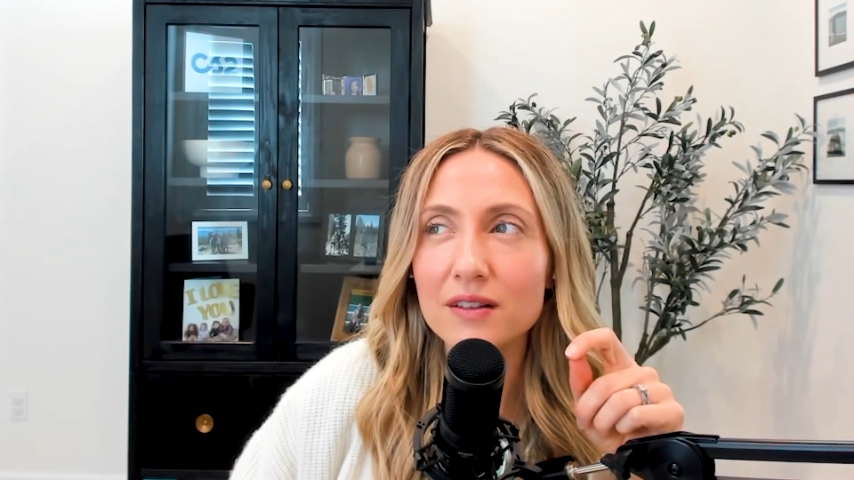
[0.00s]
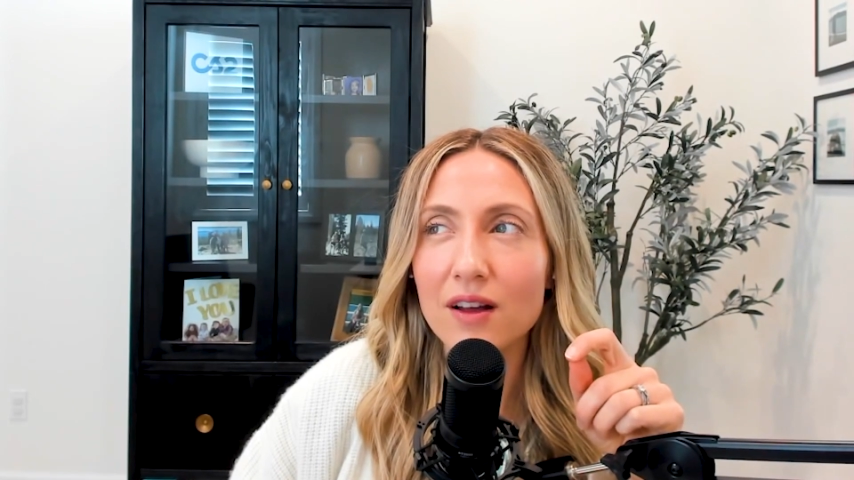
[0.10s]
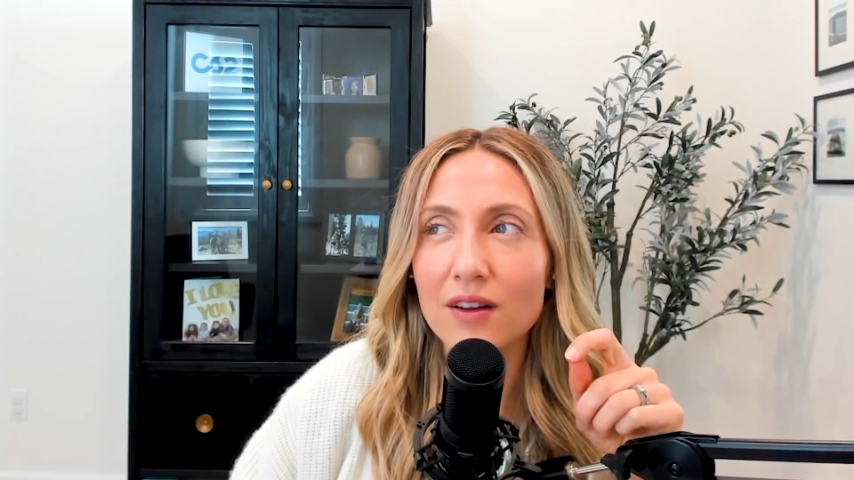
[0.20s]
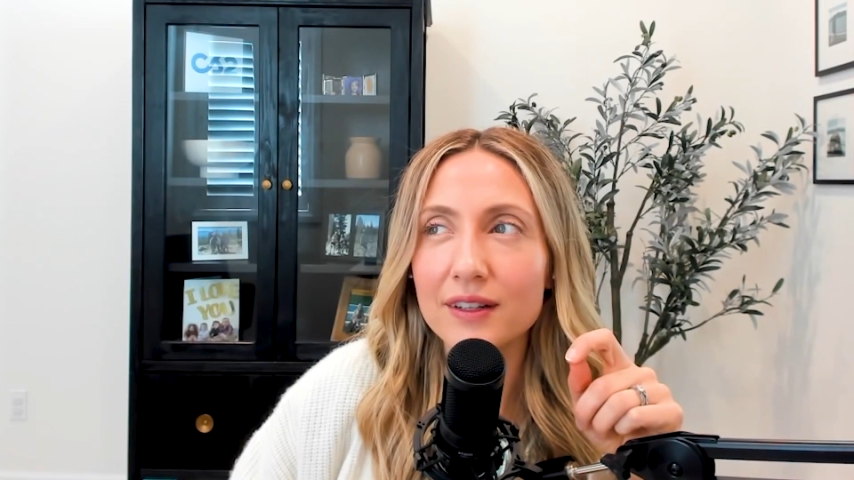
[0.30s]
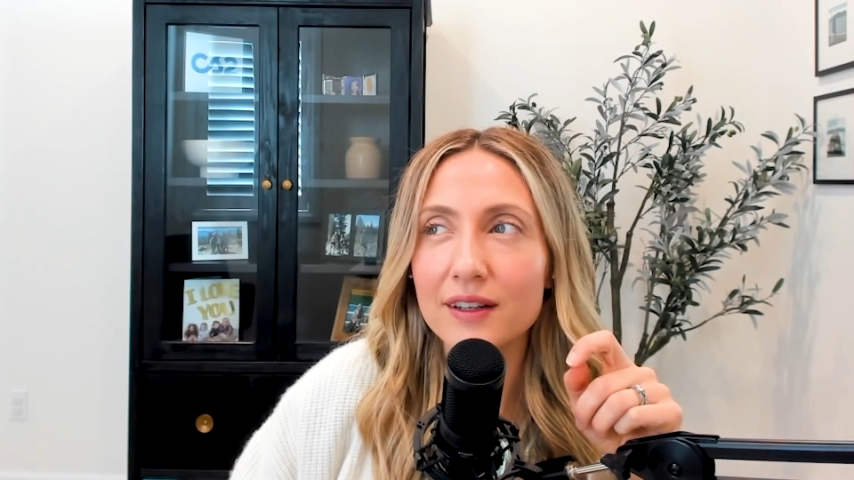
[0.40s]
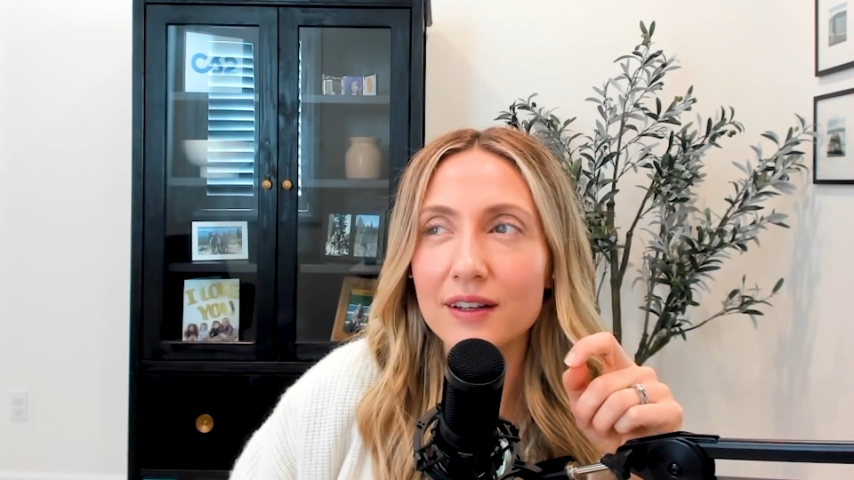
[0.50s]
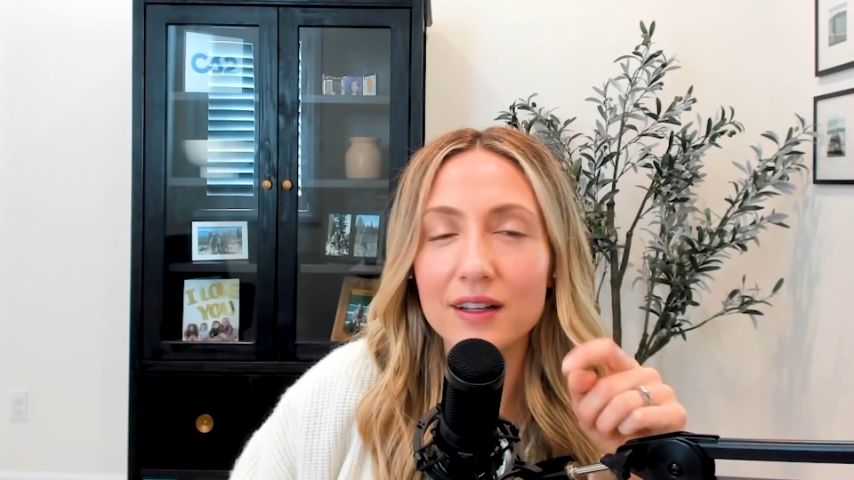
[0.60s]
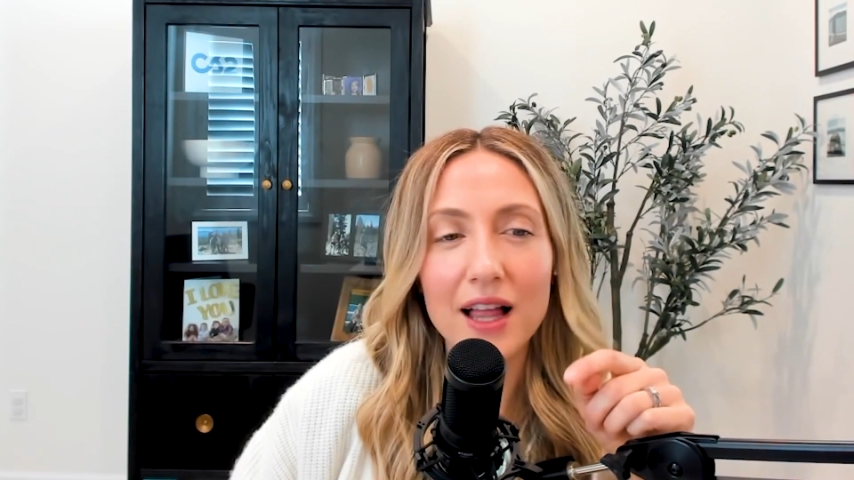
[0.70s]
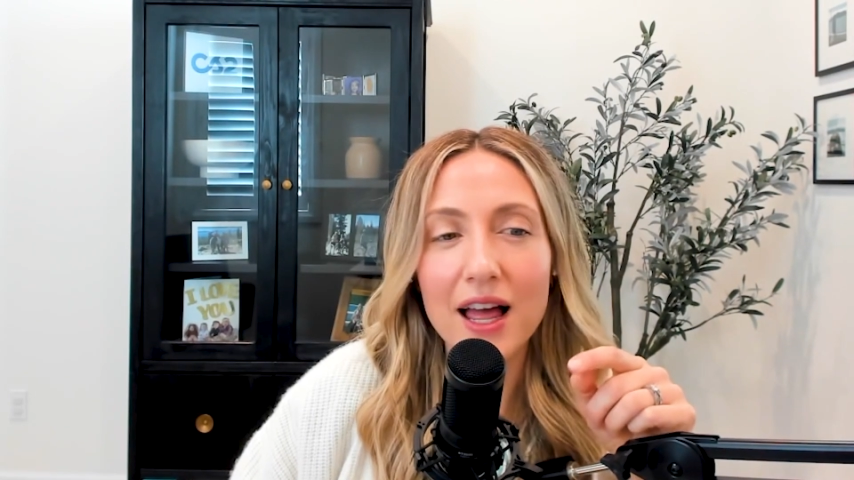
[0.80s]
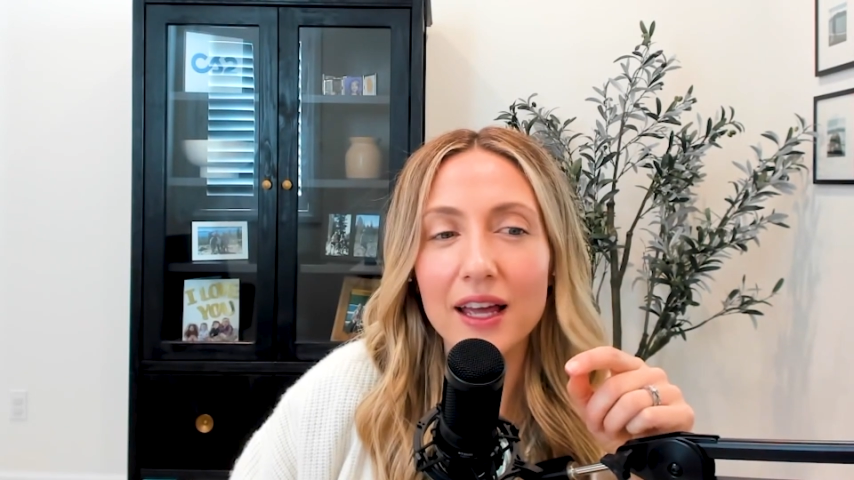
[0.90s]
called
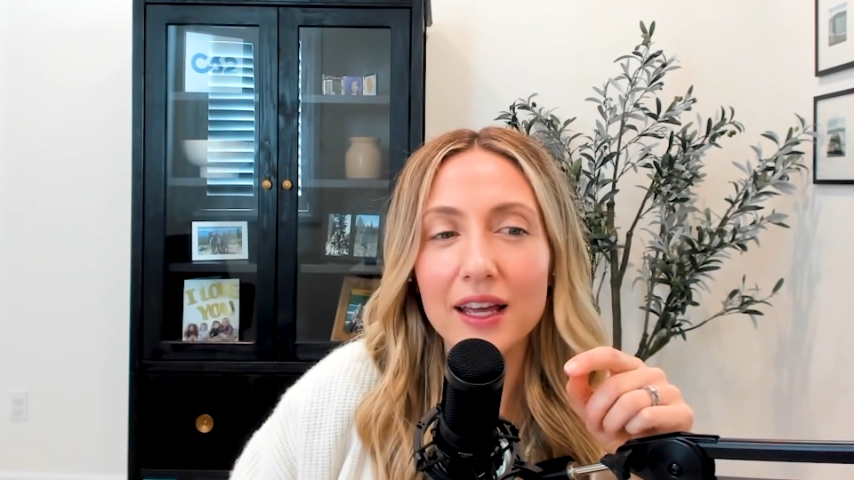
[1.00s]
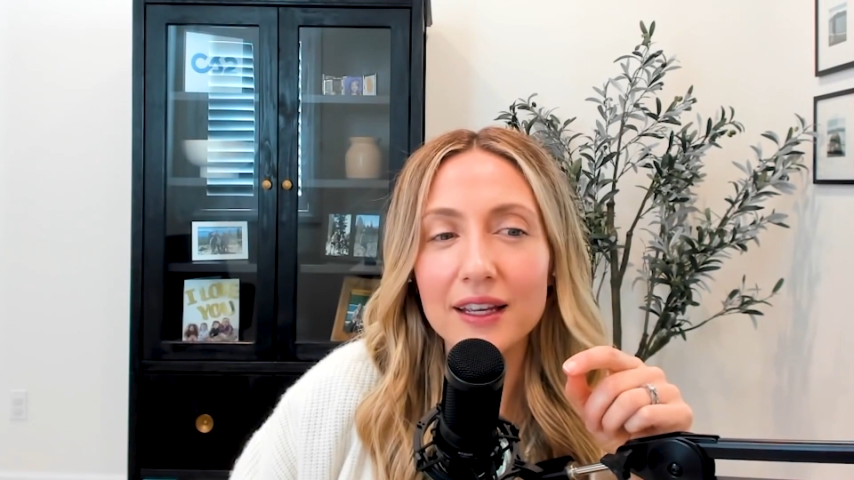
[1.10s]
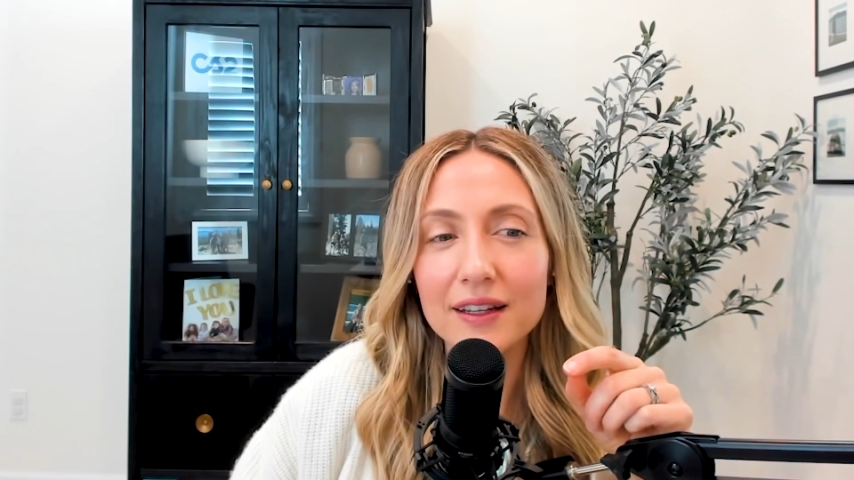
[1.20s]
Clay.